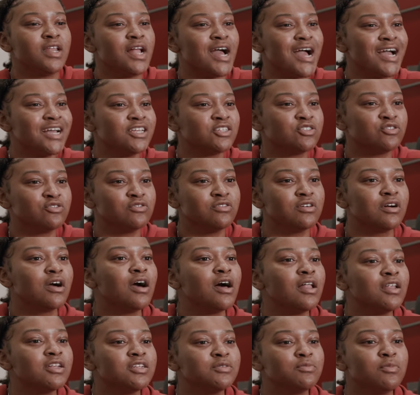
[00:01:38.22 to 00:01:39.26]
high school and
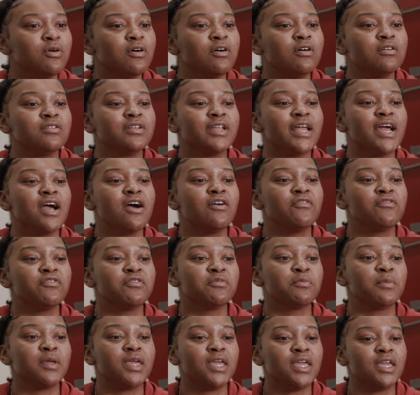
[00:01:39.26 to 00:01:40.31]
college ball now for
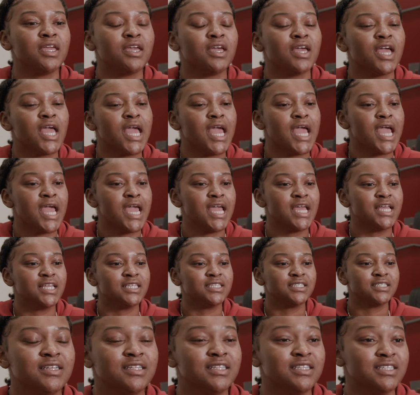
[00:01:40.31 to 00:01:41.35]
me
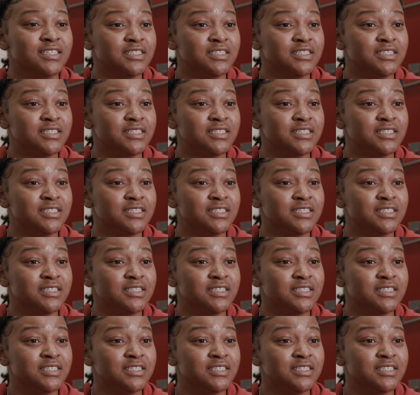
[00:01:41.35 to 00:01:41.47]
is the